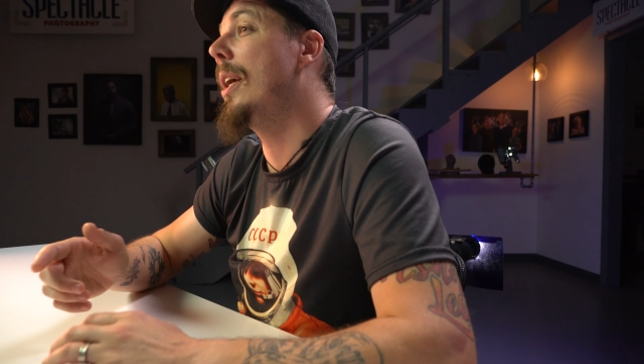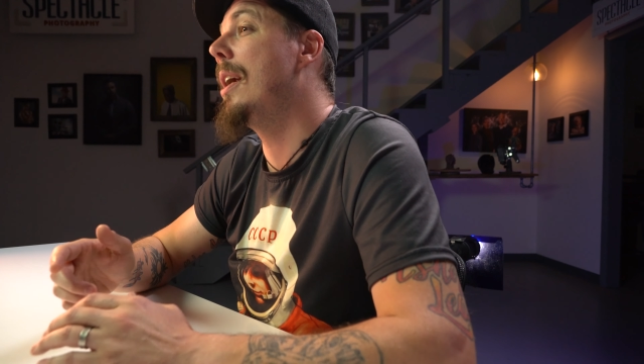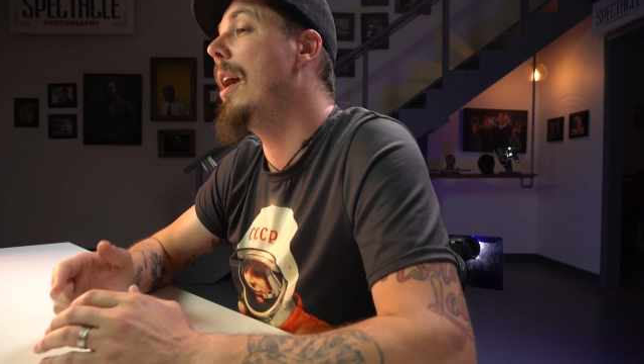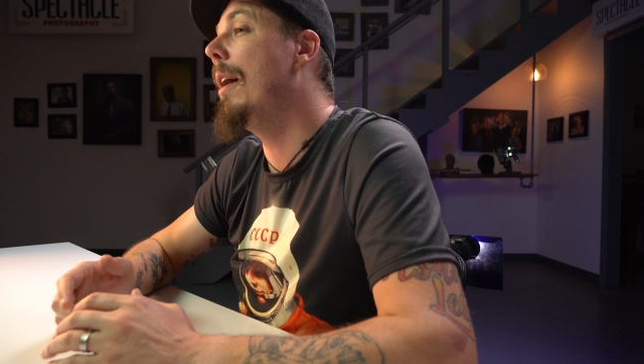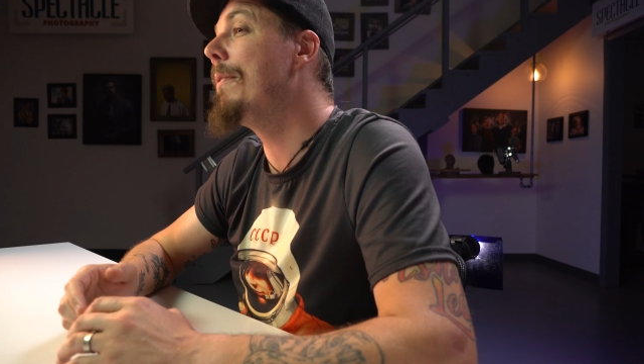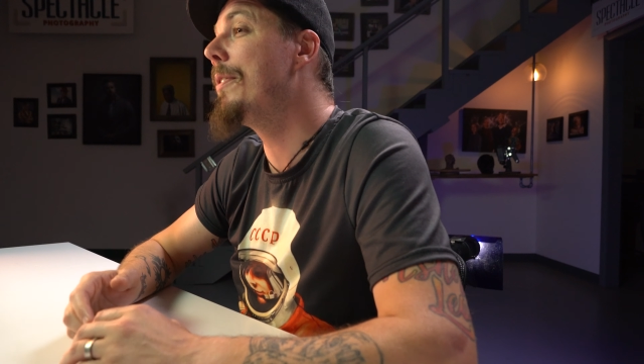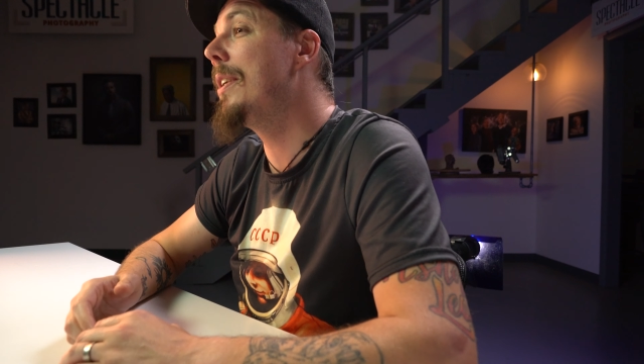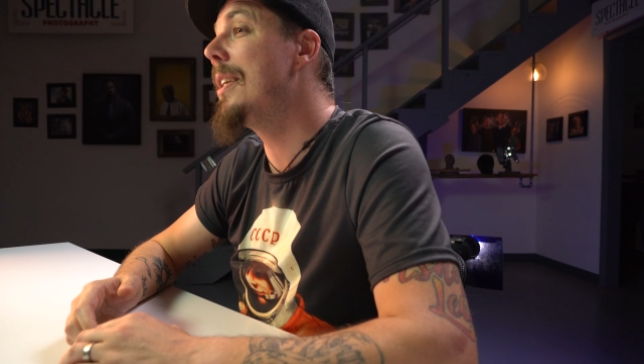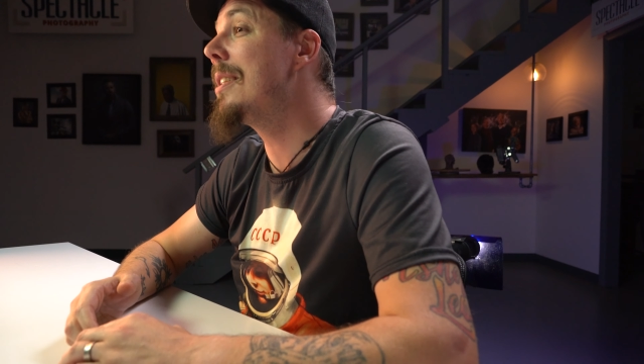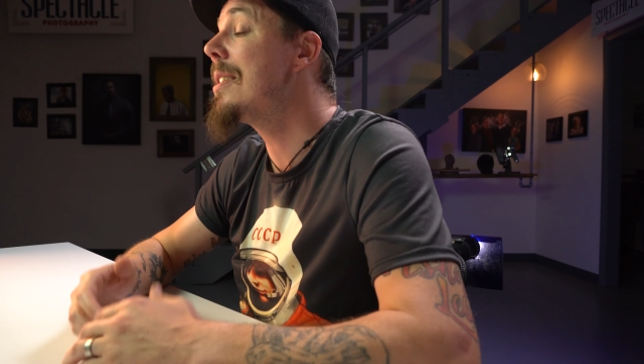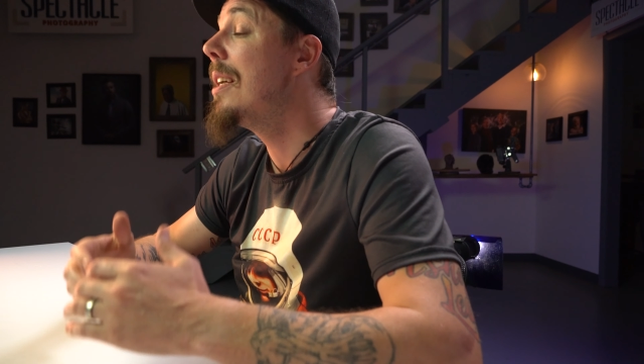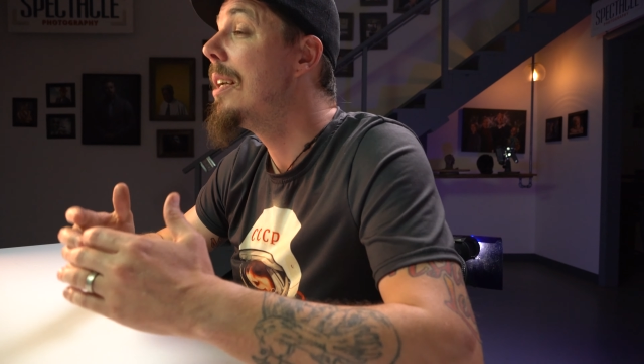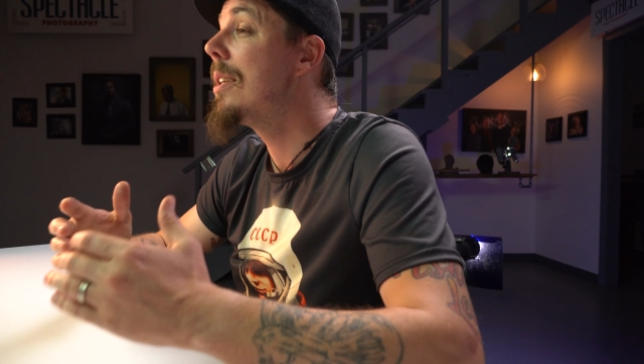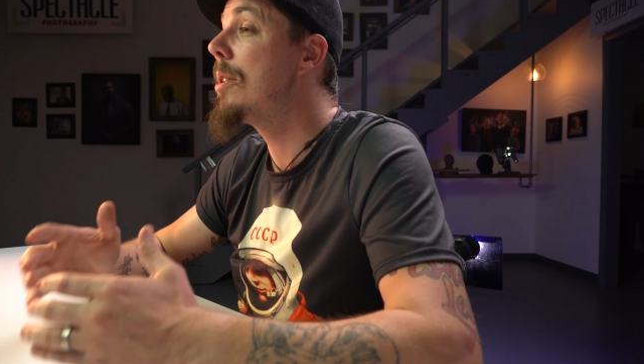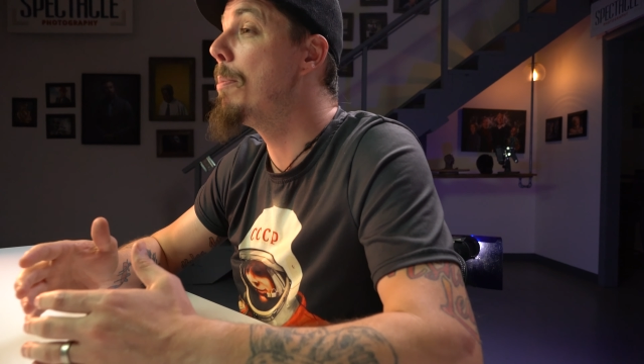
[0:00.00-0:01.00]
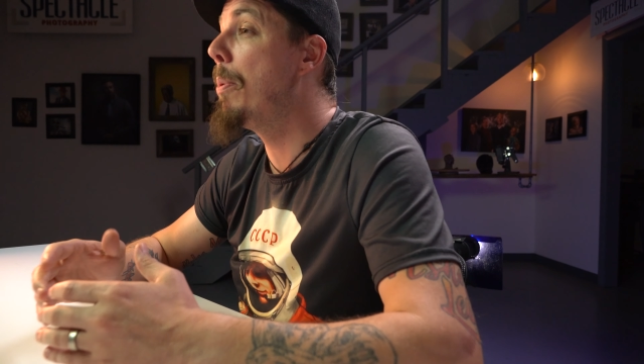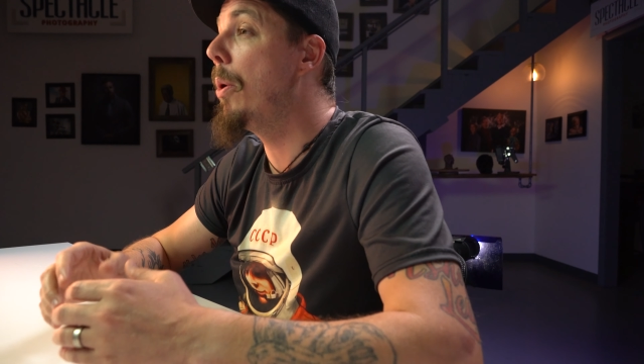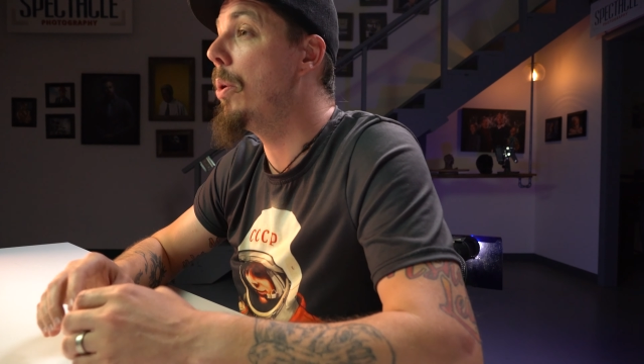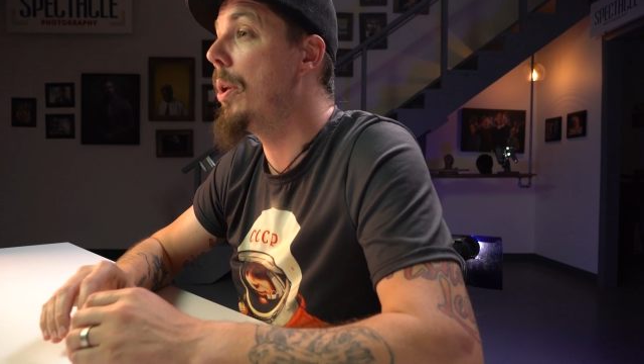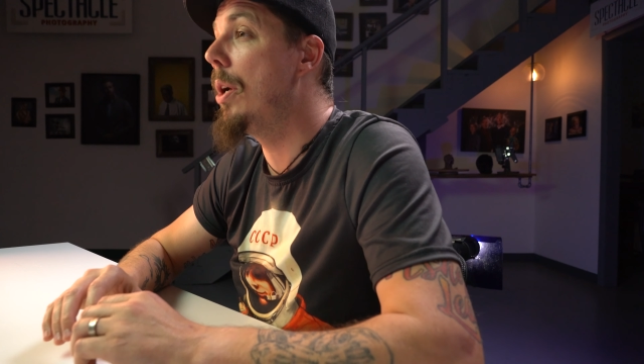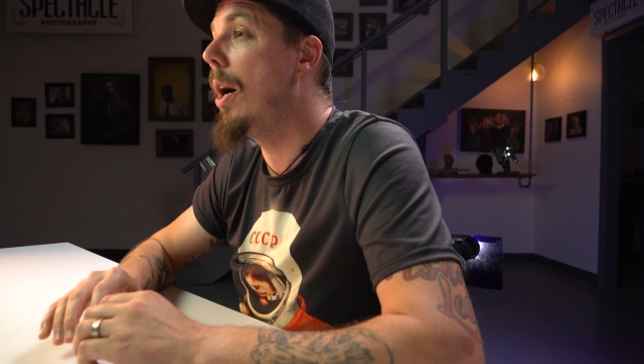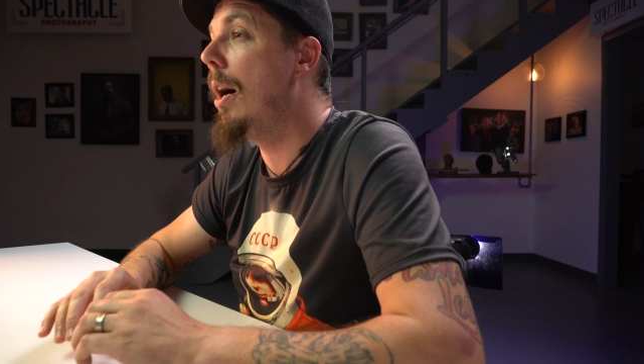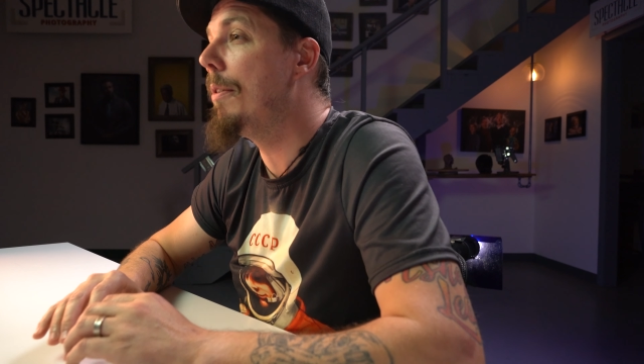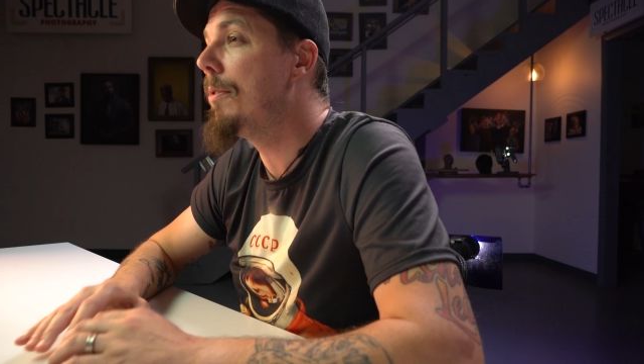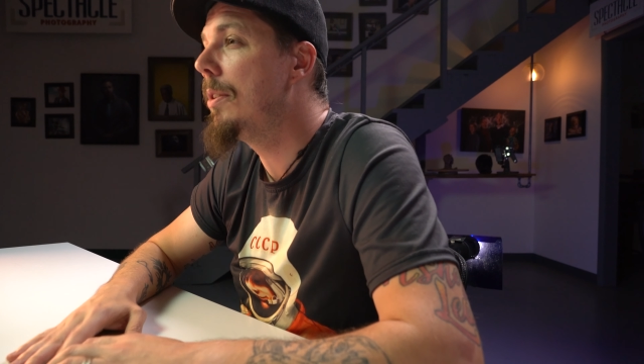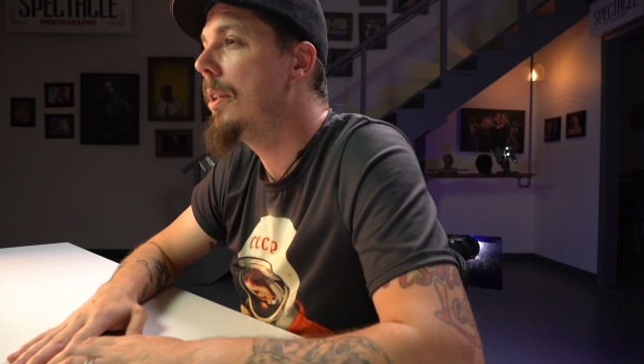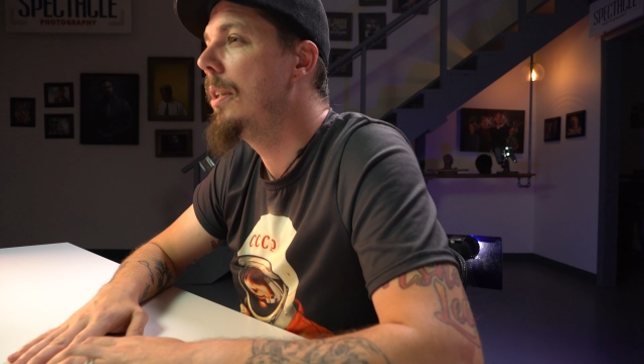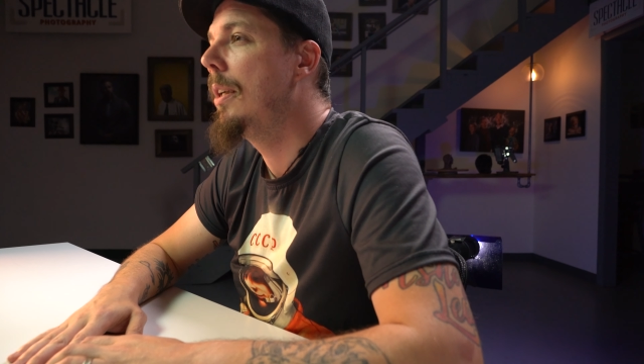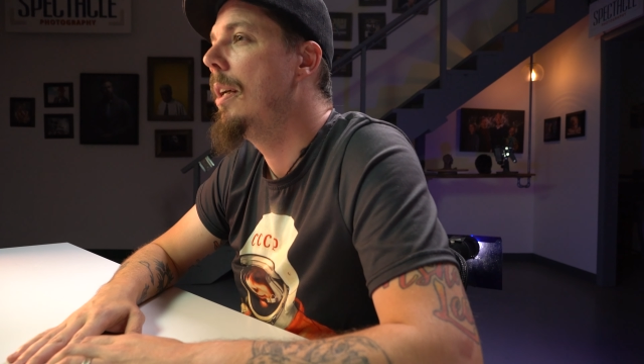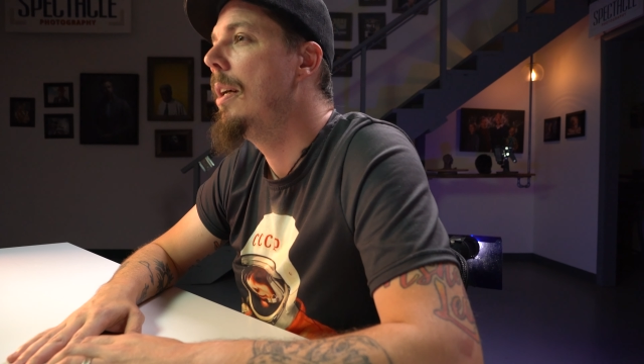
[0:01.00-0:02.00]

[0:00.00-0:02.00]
the confidence to pull it off.